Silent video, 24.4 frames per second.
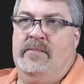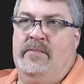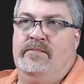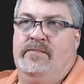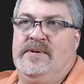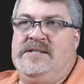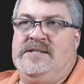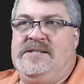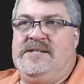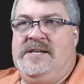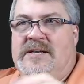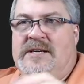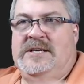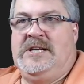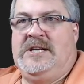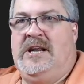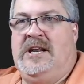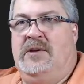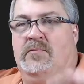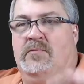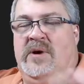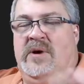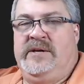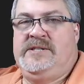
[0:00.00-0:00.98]

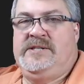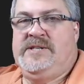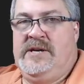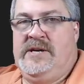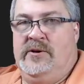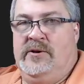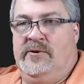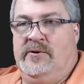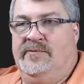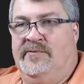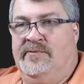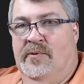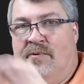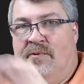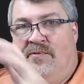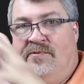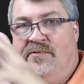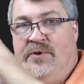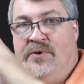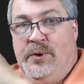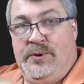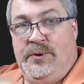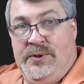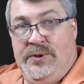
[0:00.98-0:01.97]
positioning myself
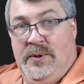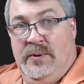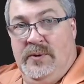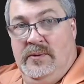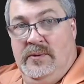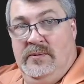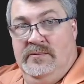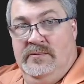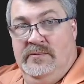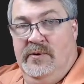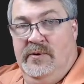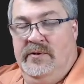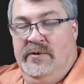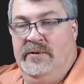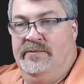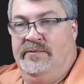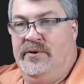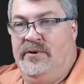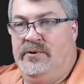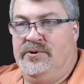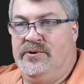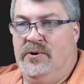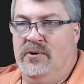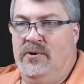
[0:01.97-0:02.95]
for the
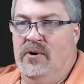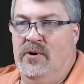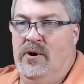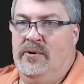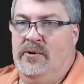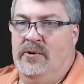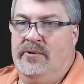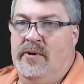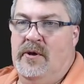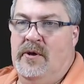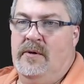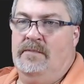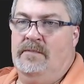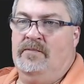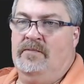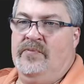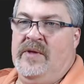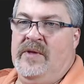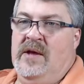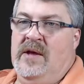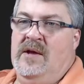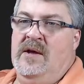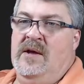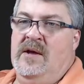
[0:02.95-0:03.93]
future growth.
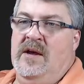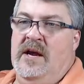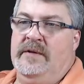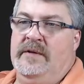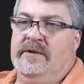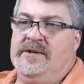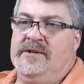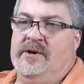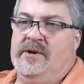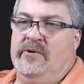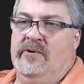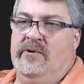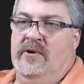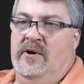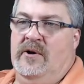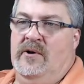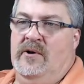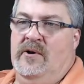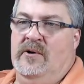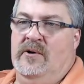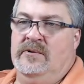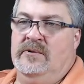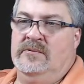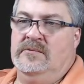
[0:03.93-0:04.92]
And the total
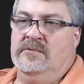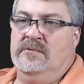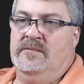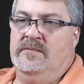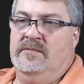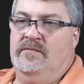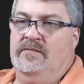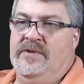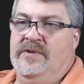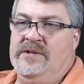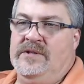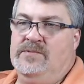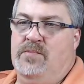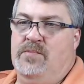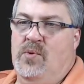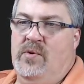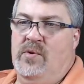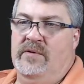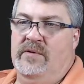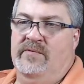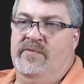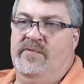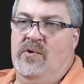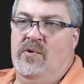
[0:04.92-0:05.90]
earn is
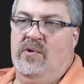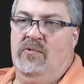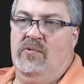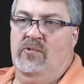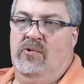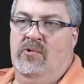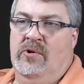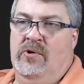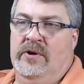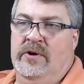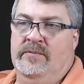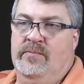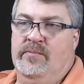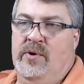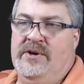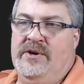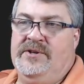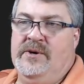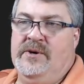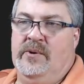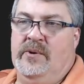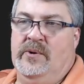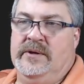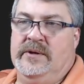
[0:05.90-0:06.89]
0.41
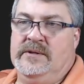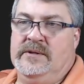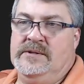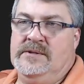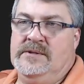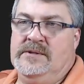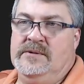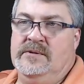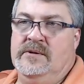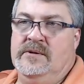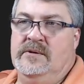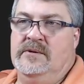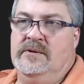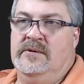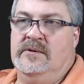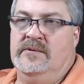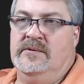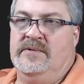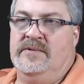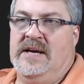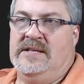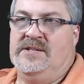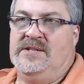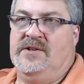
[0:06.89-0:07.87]
pre-tokens.
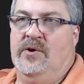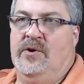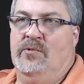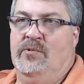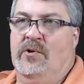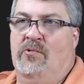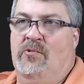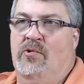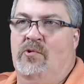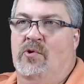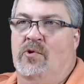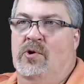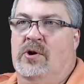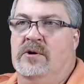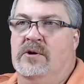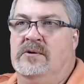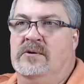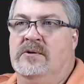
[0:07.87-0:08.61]
That's the reward